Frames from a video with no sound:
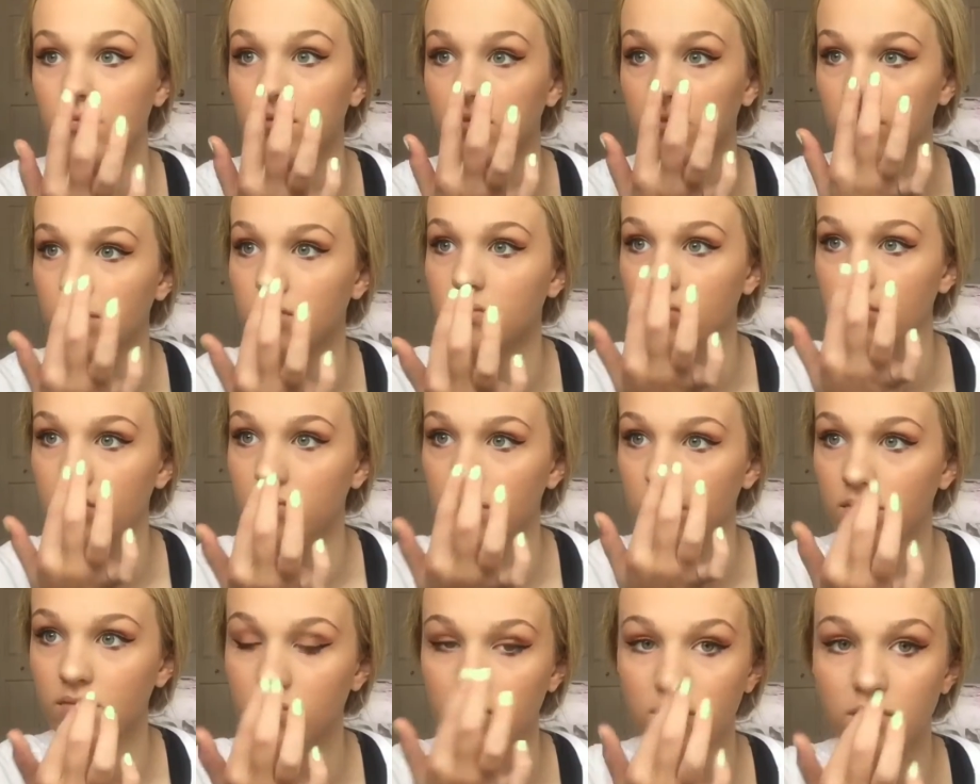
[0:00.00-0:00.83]
on the very
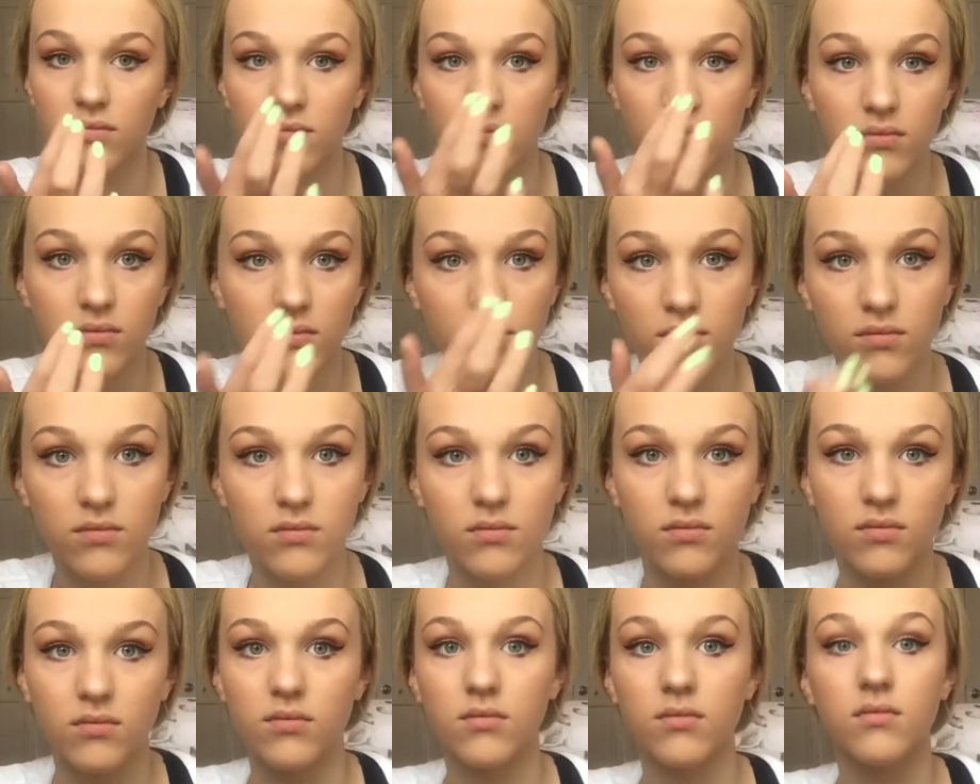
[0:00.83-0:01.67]
tip of my
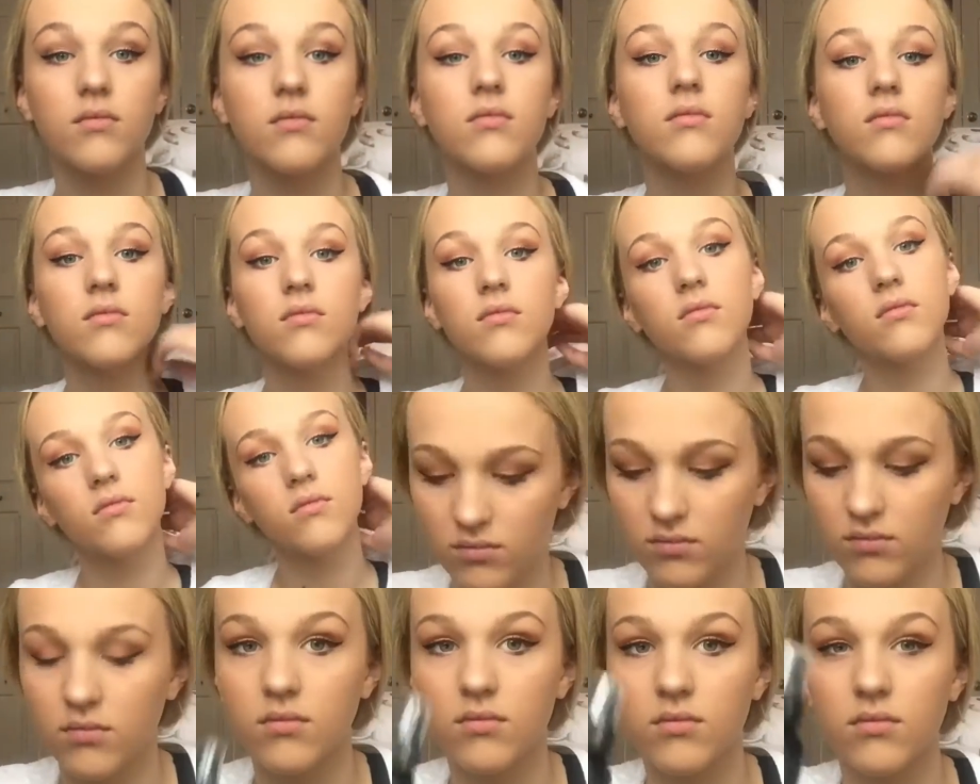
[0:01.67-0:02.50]
nose.
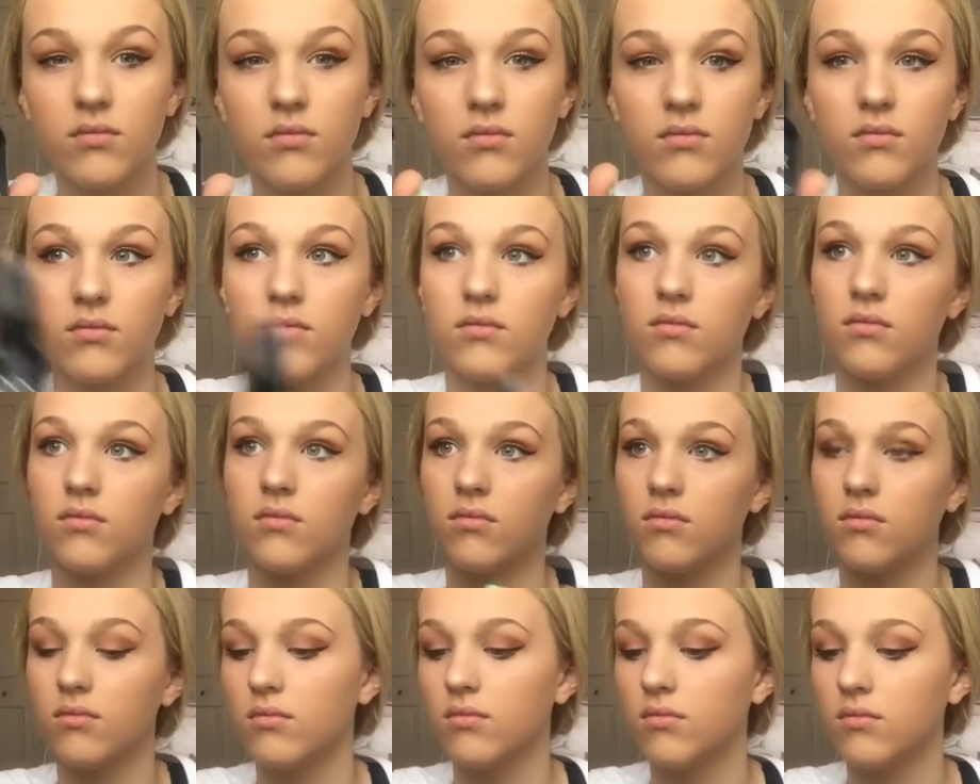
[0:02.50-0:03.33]
And the last
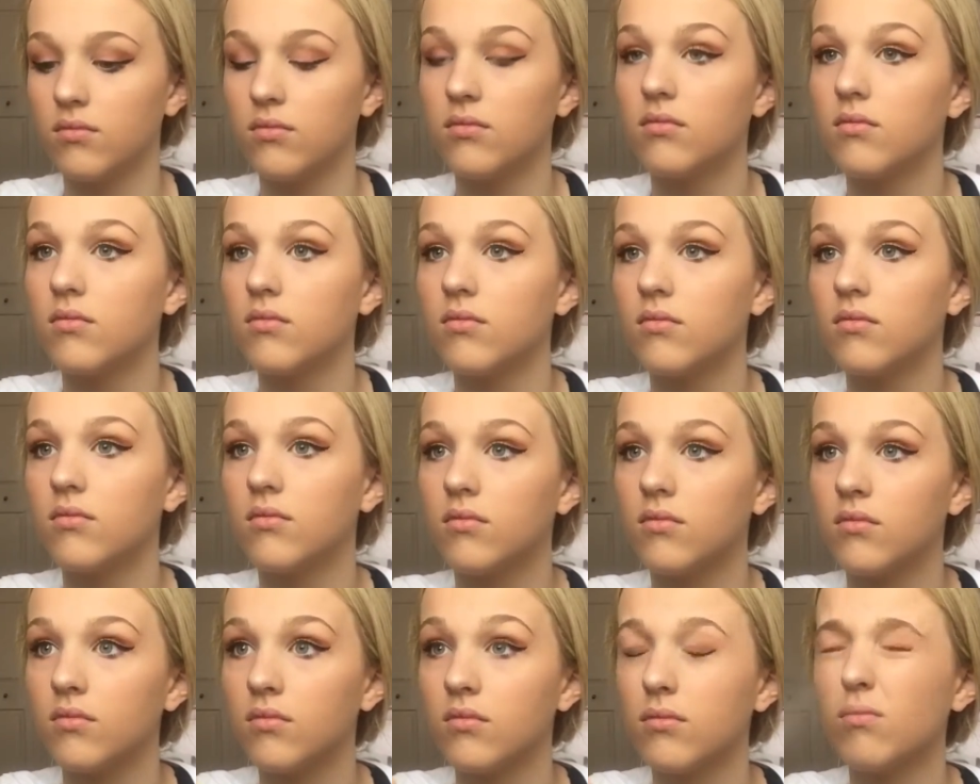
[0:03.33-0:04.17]
thing I do is take my
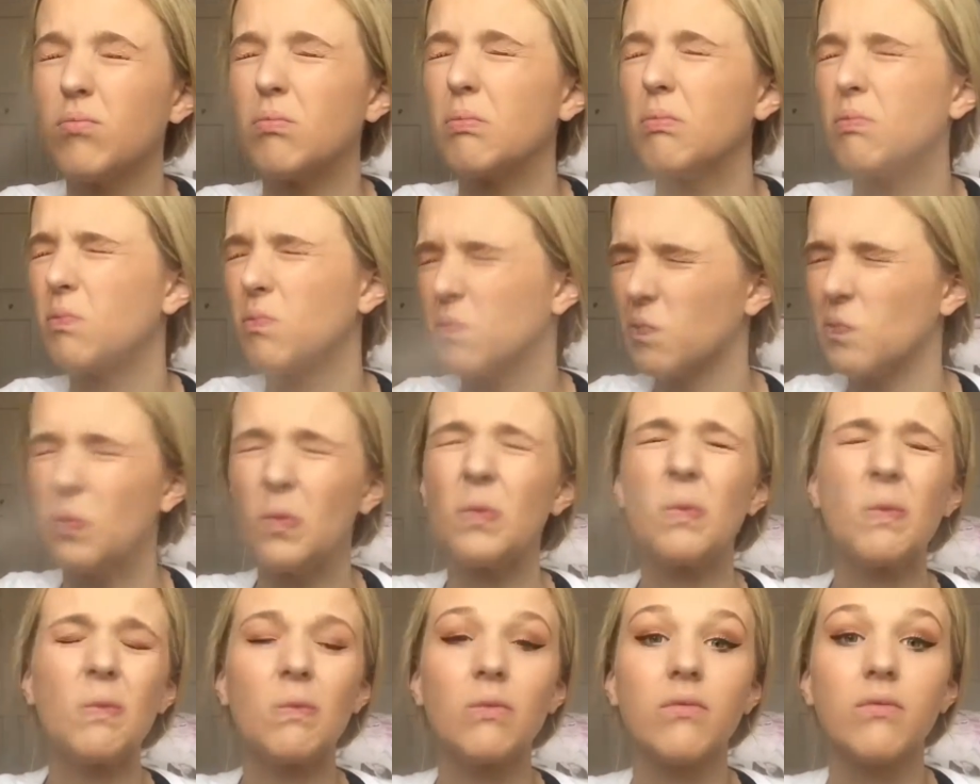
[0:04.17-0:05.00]
NYX Matte
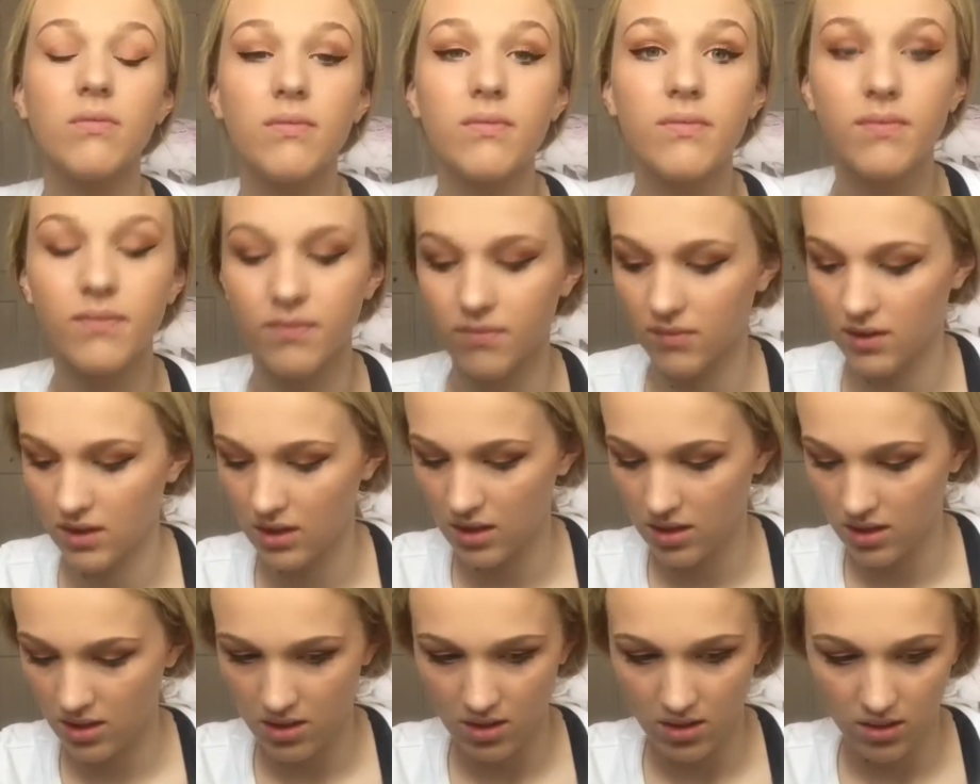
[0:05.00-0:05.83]
Finish
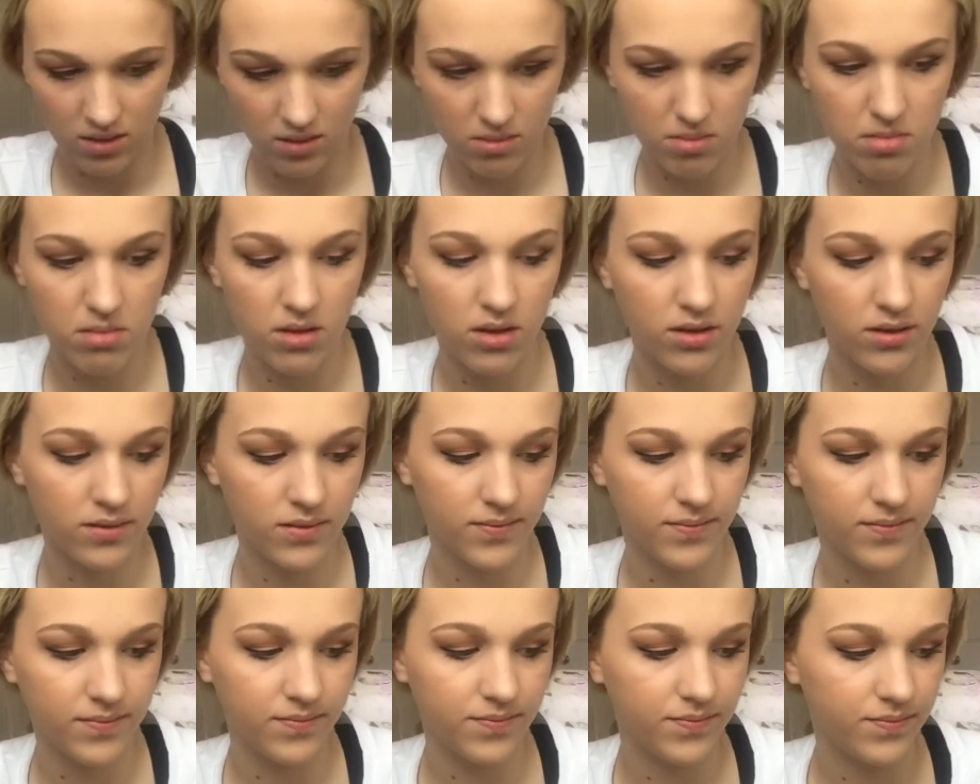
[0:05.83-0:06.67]
setting spray and
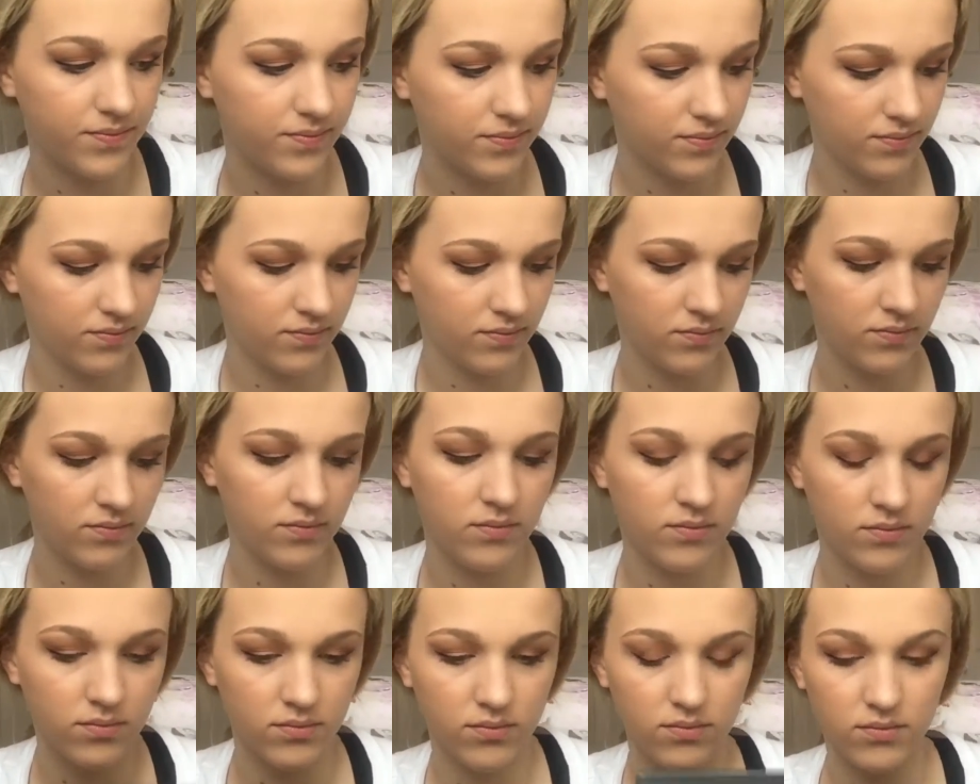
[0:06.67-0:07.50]
spray it all over
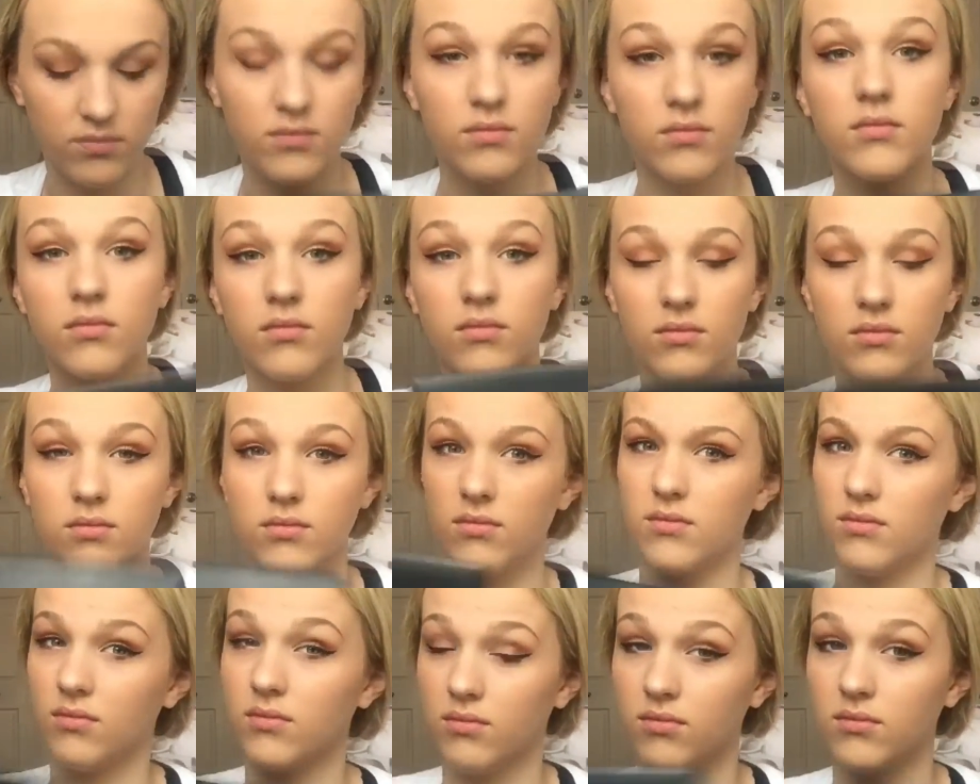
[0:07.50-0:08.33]
my face
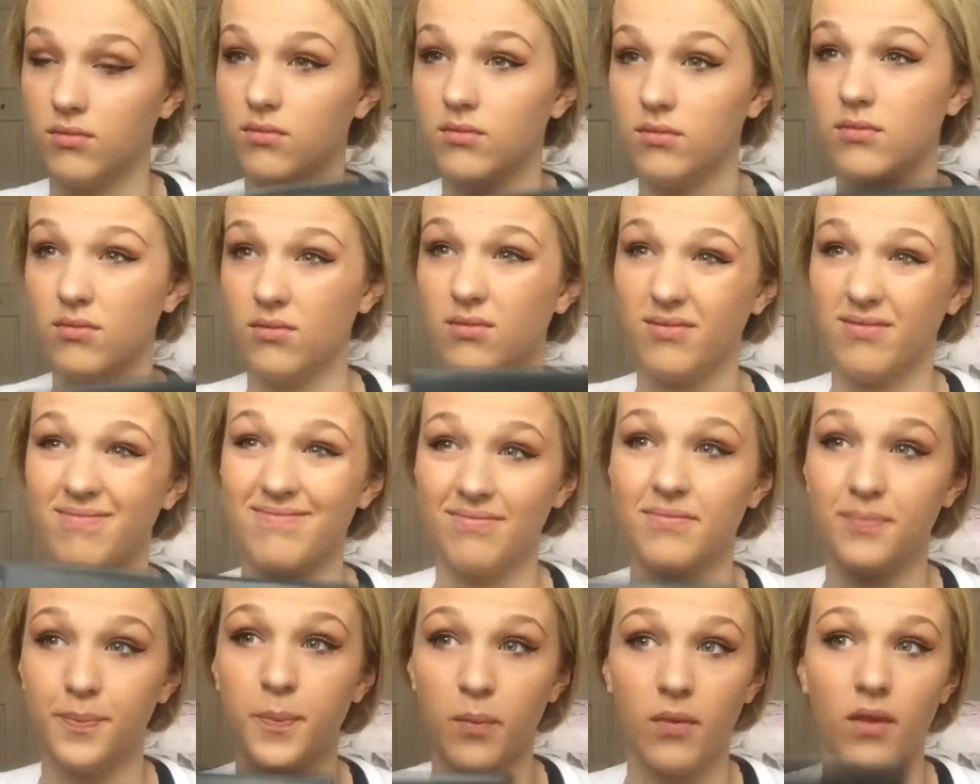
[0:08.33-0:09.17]
to make sure my
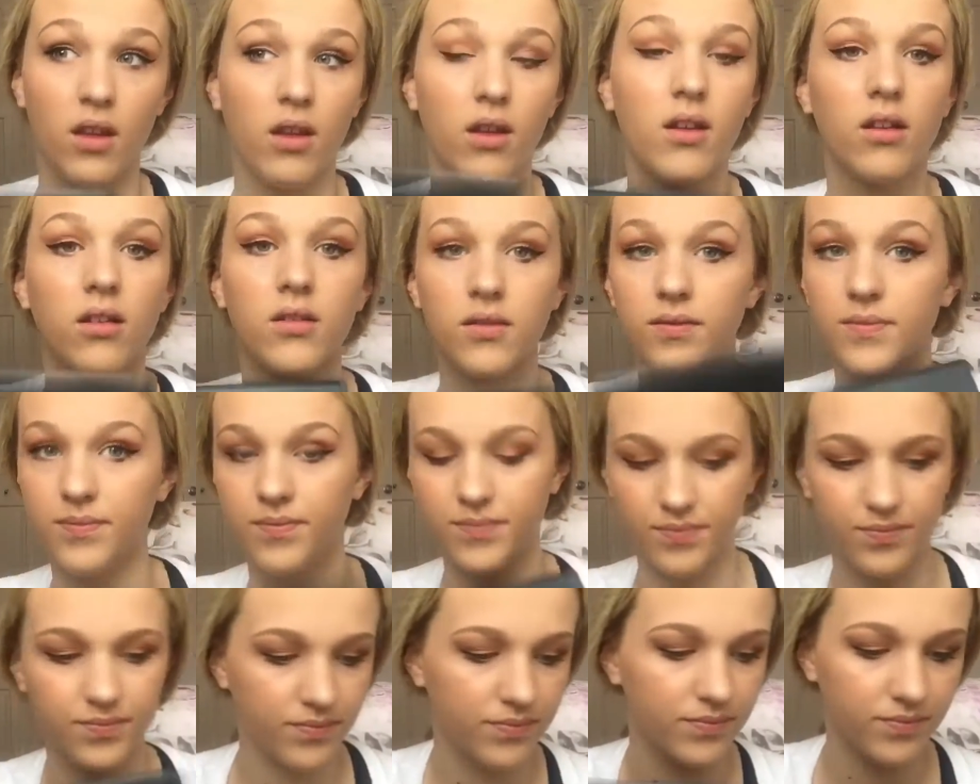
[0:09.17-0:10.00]
makeup stays on
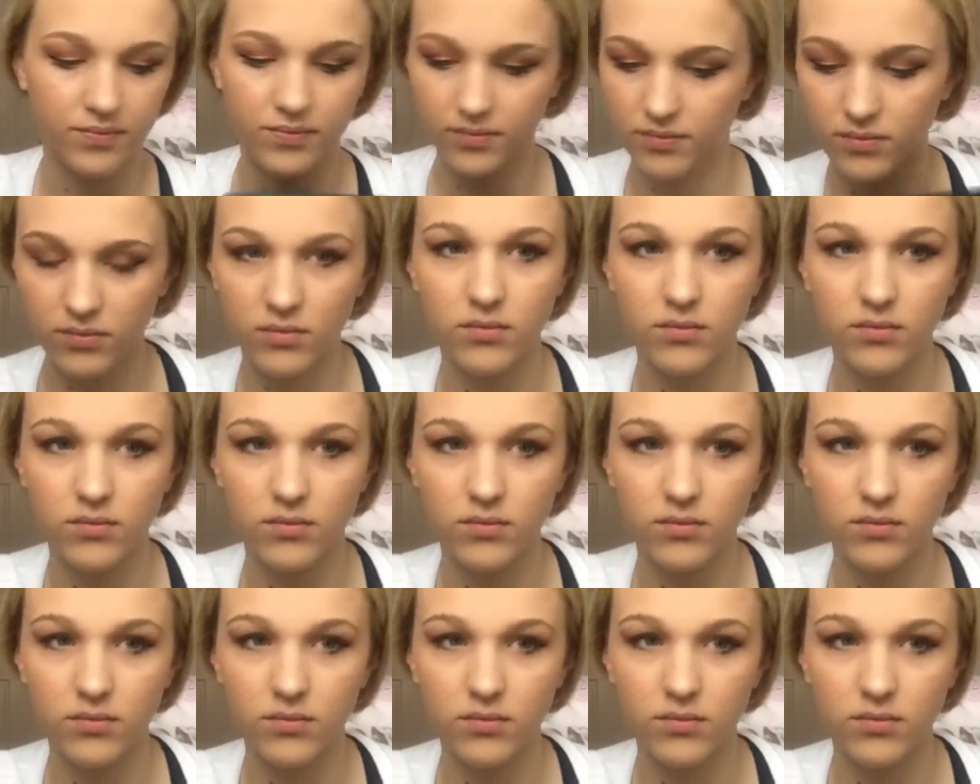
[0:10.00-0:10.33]
all day.